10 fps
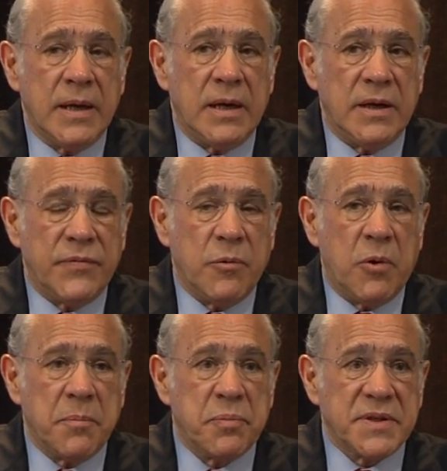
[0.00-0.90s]

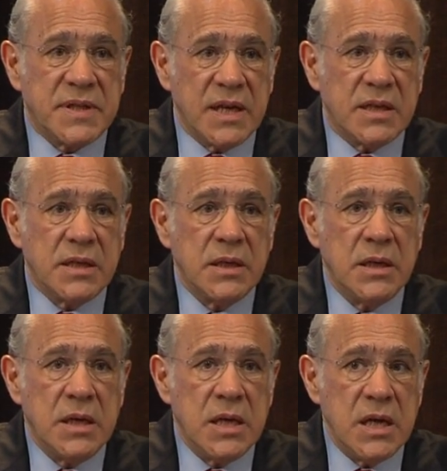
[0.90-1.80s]
1%
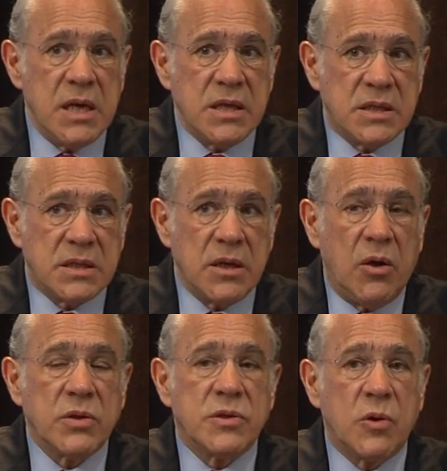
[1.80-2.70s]
is
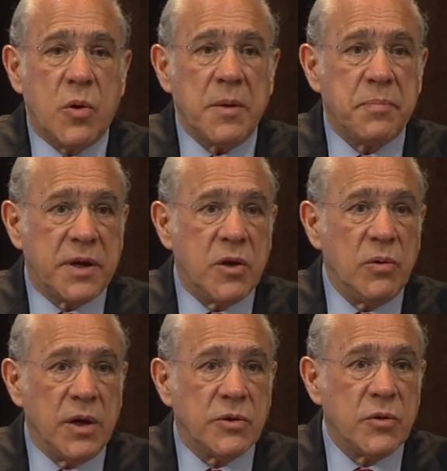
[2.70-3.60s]
also quite
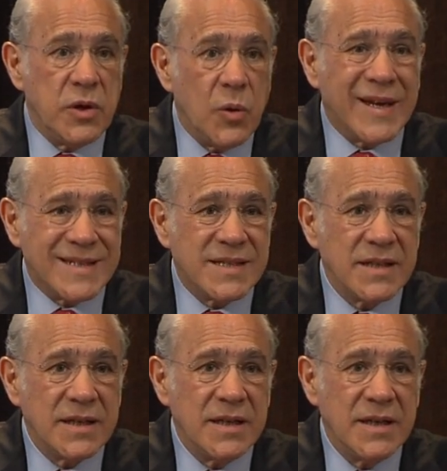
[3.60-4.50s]
peculiar to the
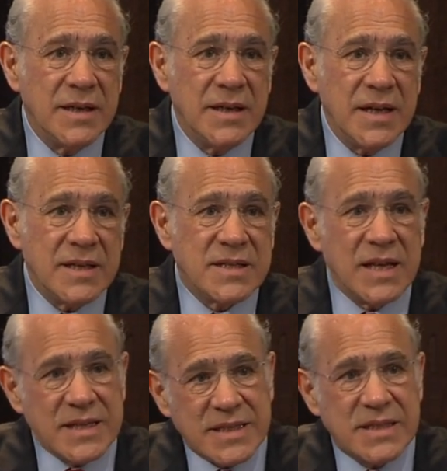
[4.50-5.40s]
U.S., it's
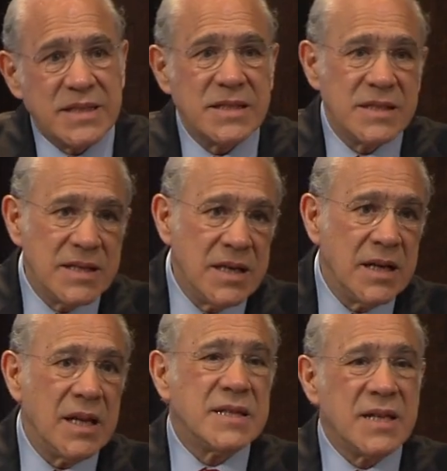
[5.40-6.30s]
less,
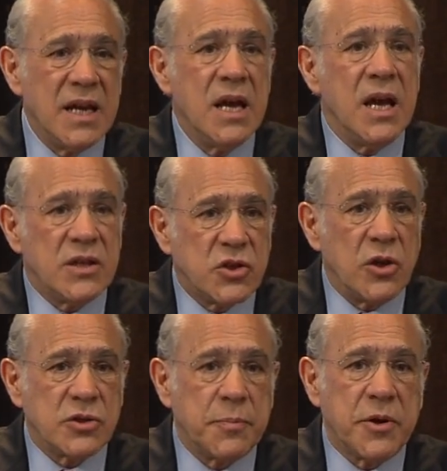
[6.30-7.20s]
let's say, it's
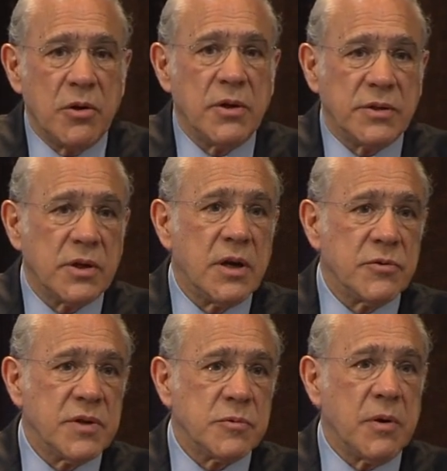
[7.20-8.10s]
also peculiar to
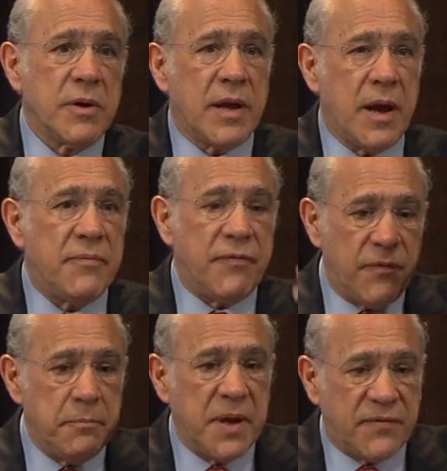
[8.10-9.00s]
countries where they have
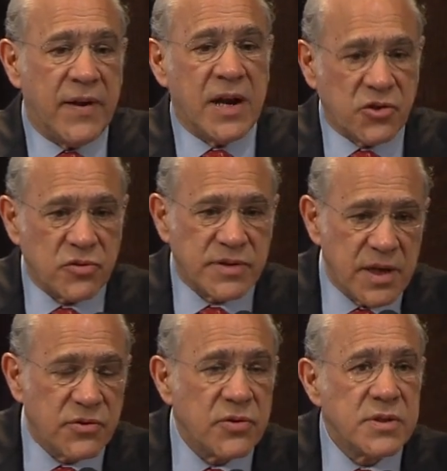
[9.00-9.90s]
big financial
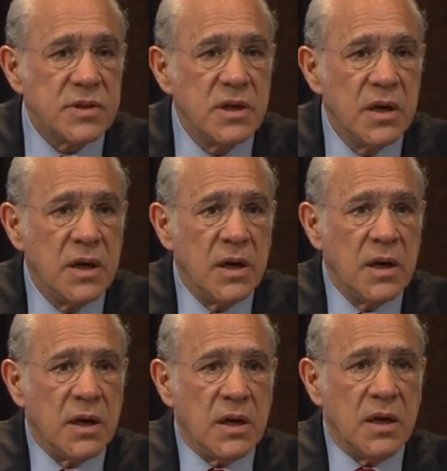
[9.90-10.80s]
centers,
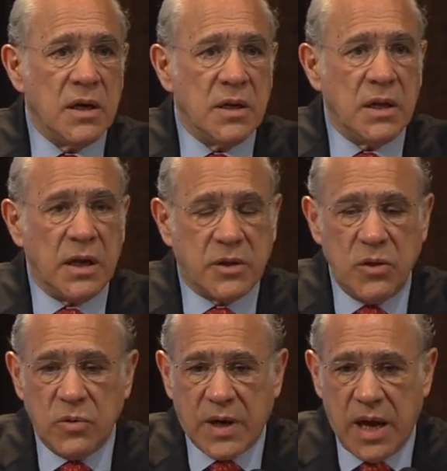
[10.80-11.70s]
like
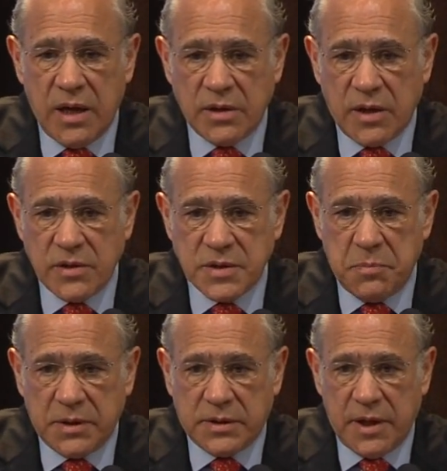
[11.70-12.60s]
the UK and others,
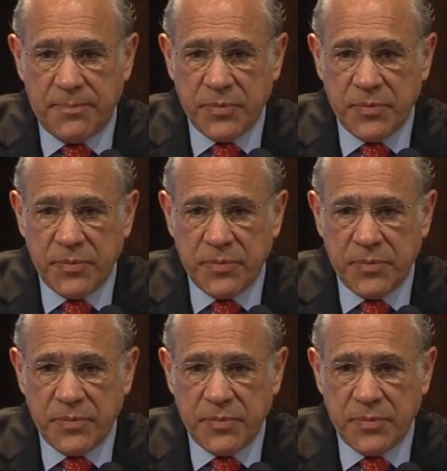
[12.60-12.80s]
but